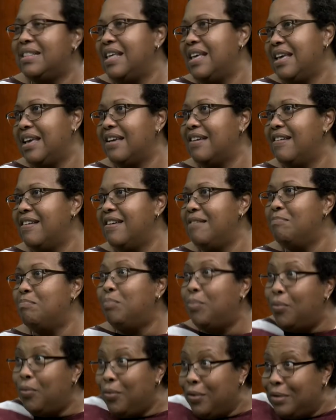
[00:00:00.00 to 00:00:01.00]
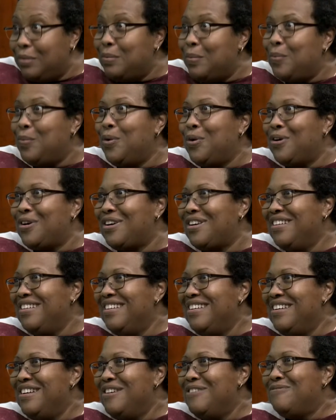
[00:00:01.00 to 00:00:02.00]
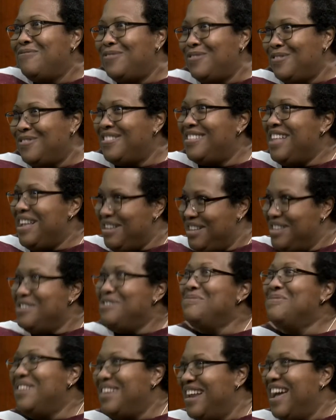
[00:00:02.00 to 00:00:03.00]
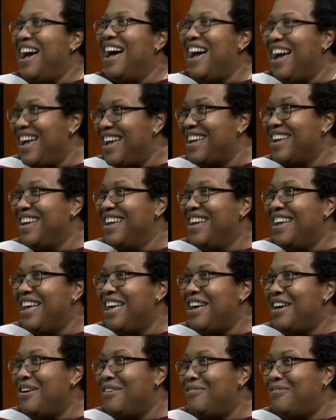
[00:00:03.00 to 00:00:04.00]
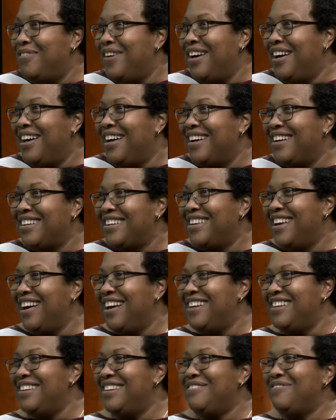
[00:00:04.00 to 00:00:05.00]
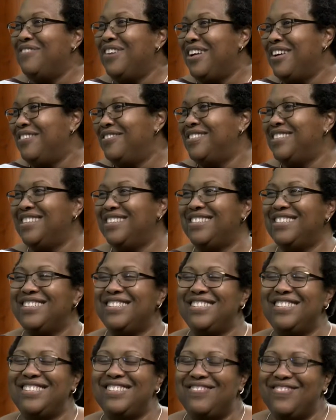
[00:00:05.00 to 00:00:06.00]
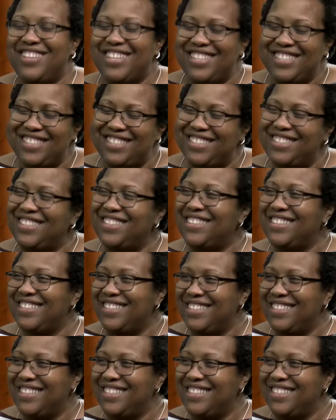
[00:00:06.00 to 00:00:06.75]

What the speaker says: thing, important work that you and I have gotten involved in this semester.